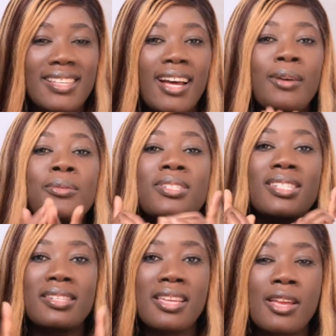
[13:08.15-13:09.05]
I will
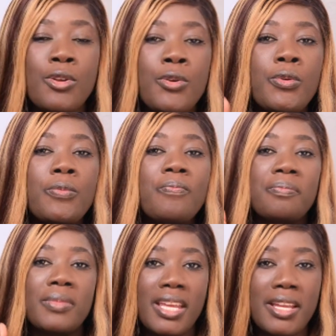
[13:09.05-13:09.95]
see you
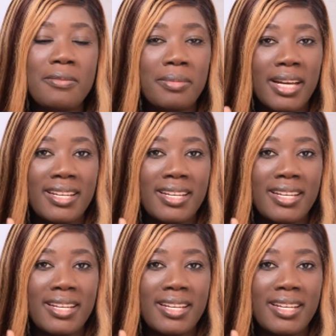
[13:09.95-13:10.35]
in my